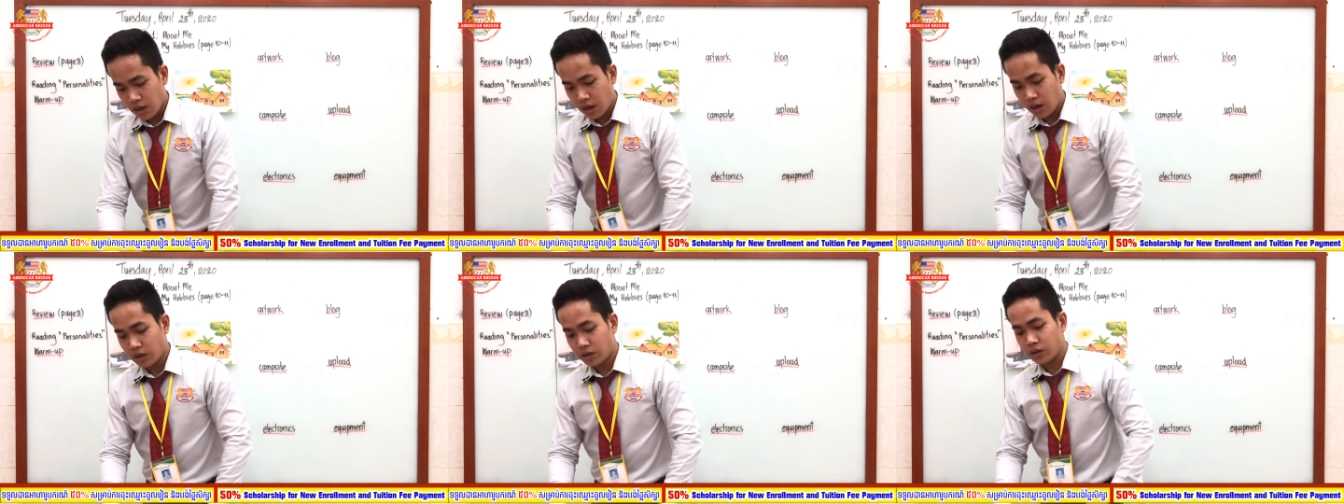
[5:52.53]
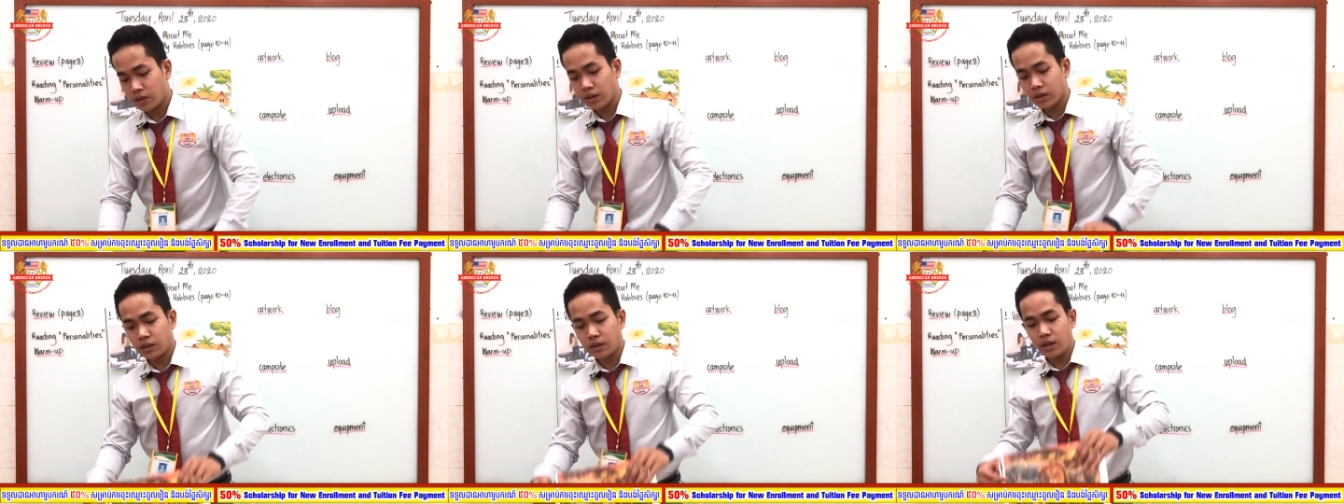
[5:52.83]
as
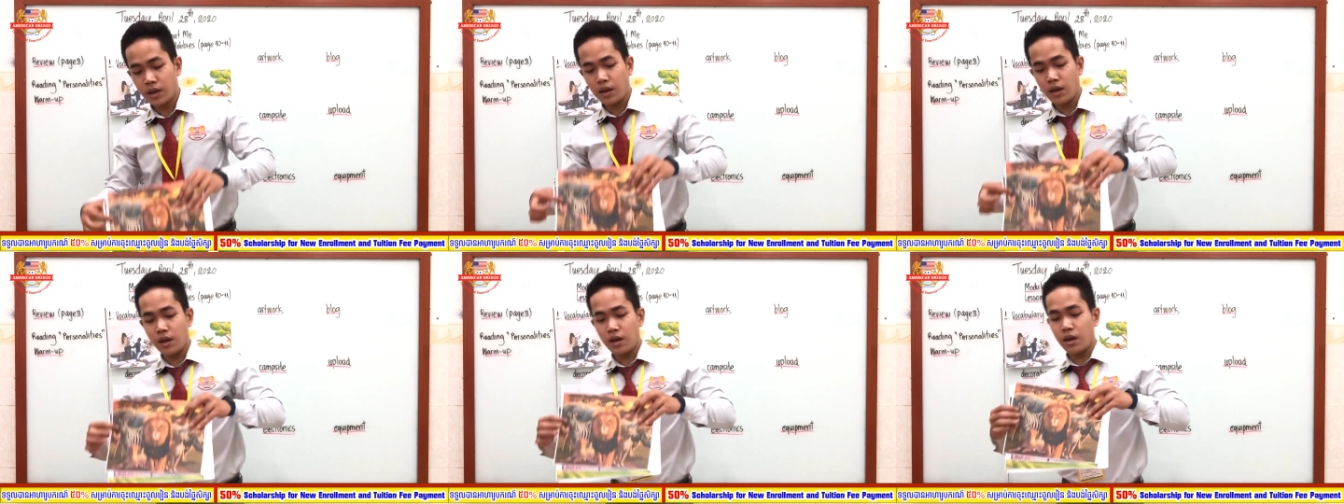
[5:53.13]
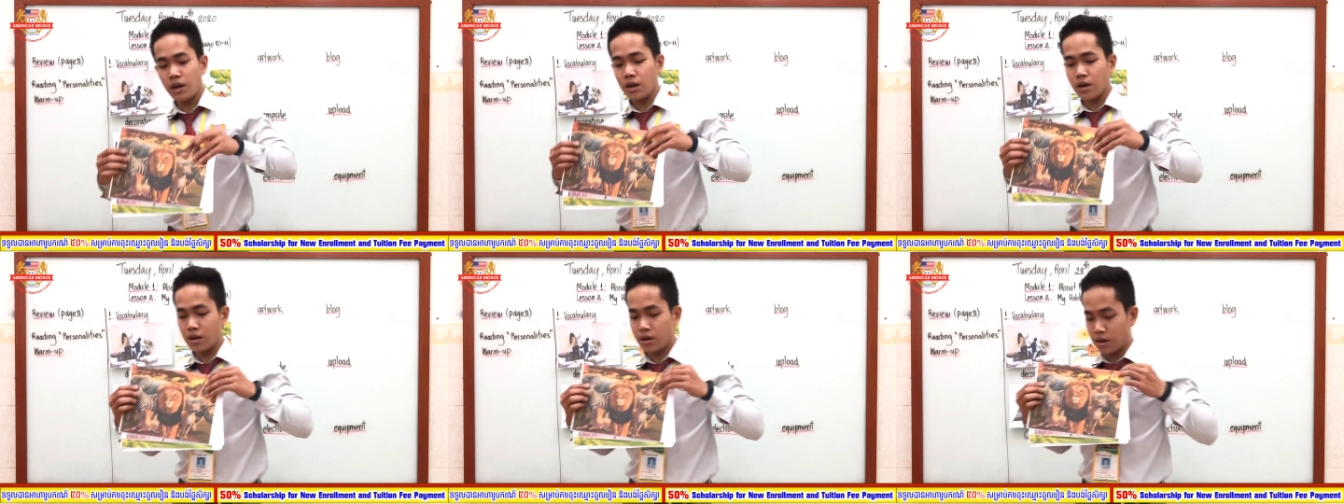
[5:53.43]
you can
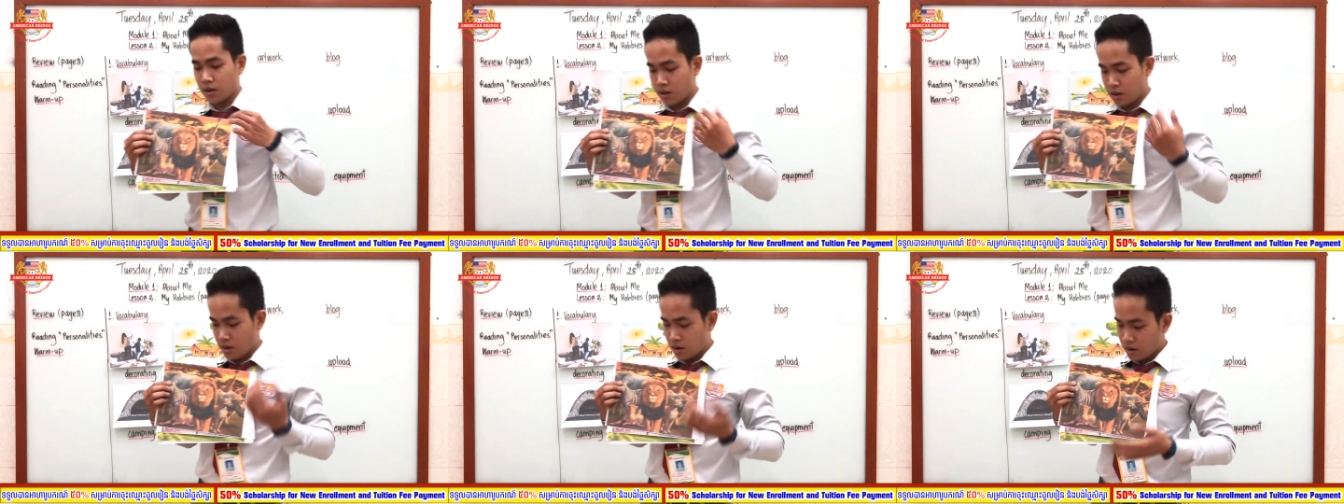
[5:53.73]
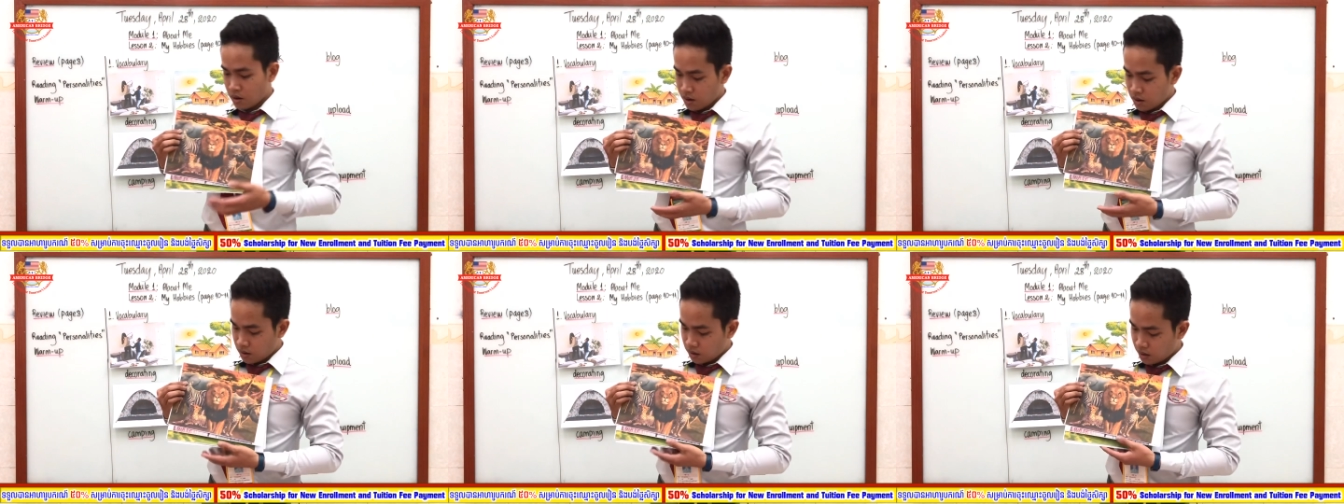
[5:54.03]
see,
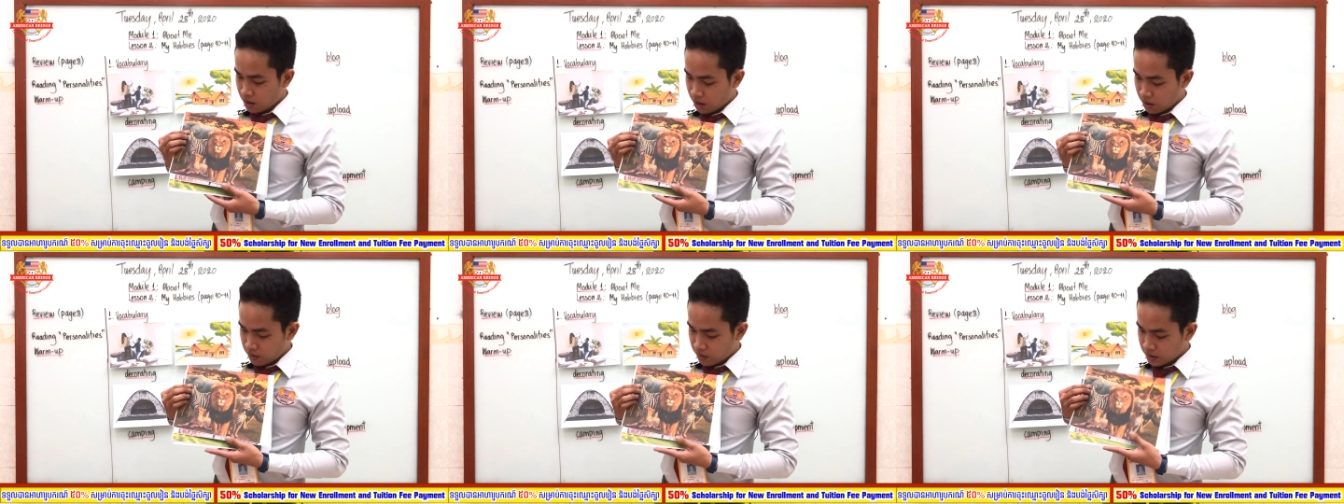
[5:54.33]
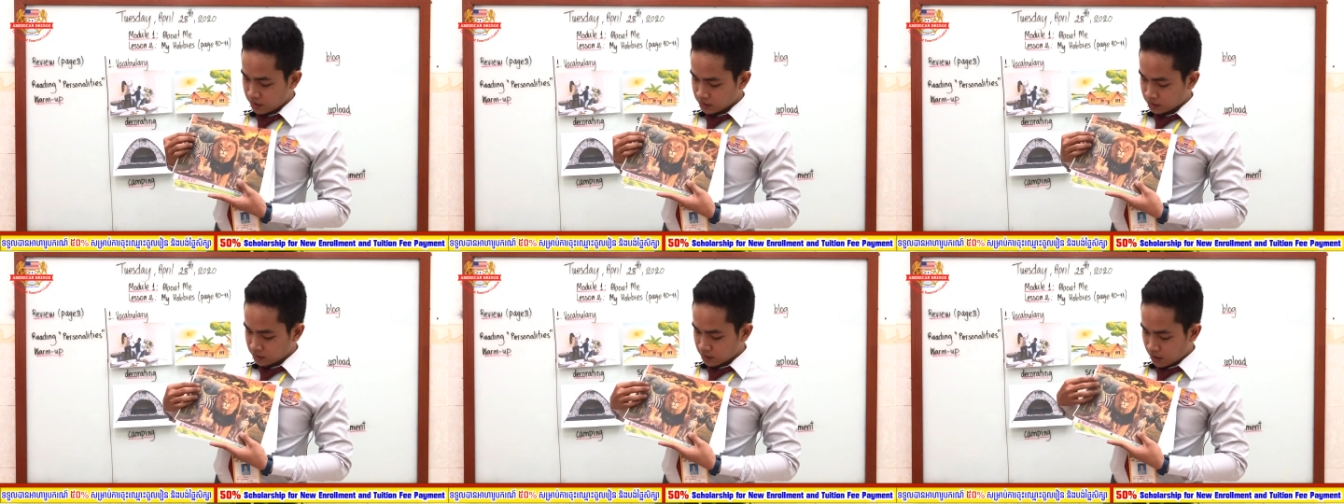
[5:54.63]
there
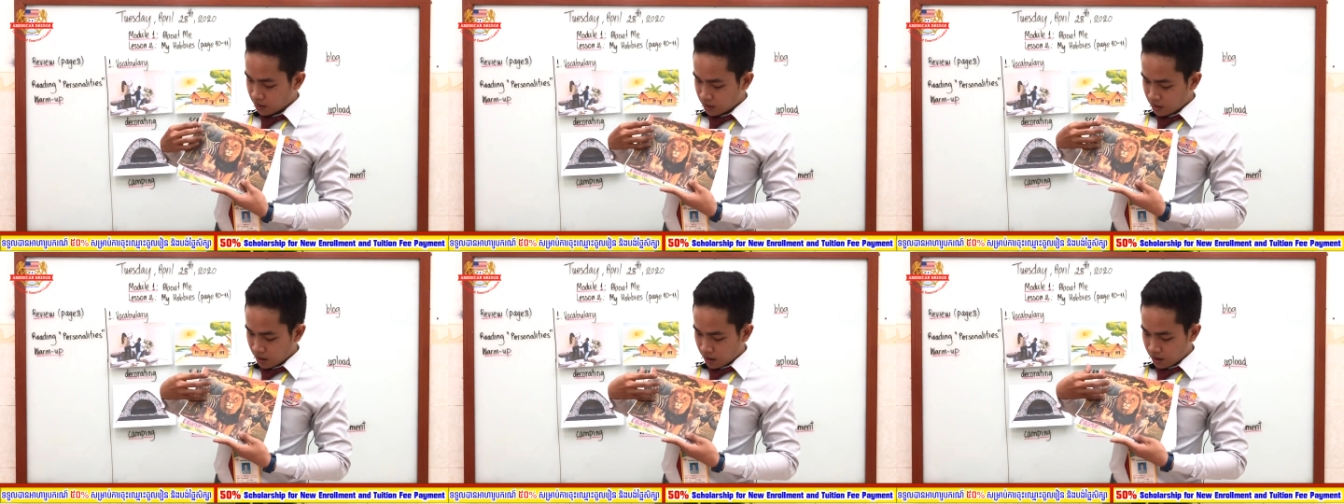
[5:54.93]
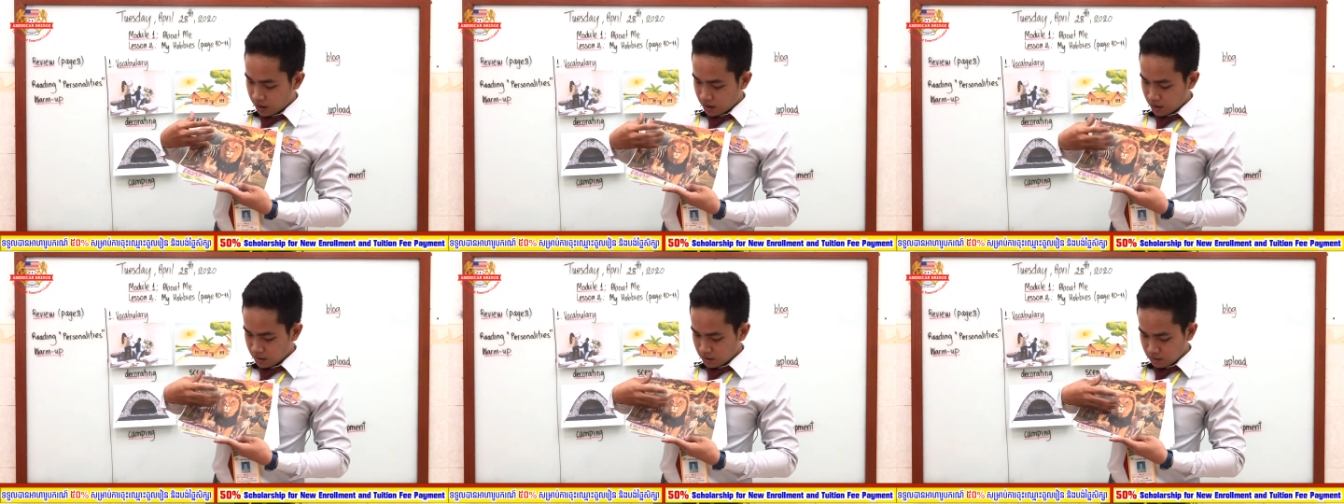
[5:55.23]
is a
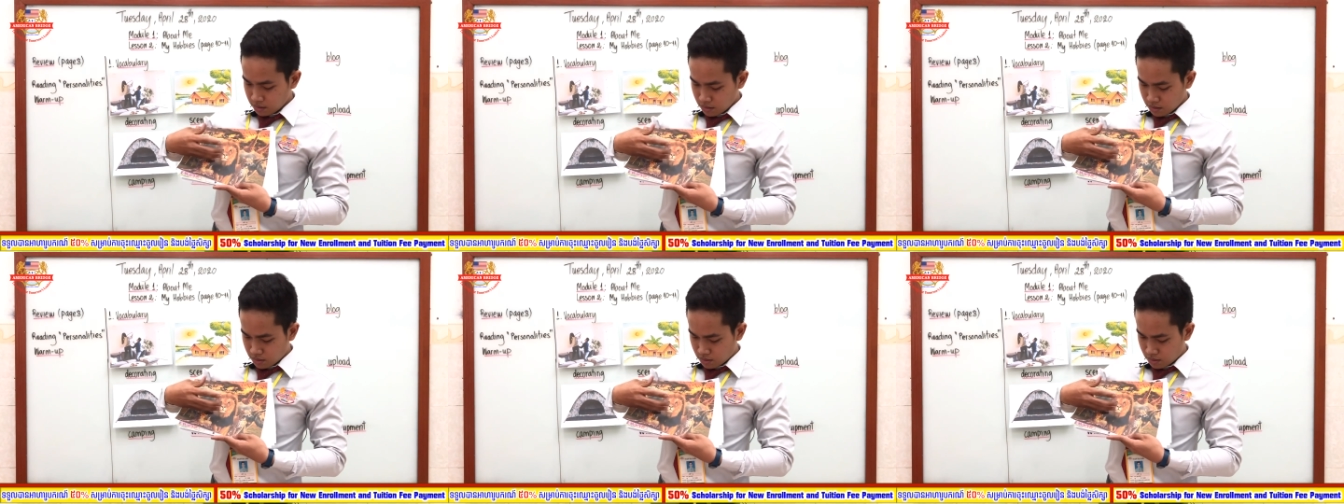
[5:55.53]
lion,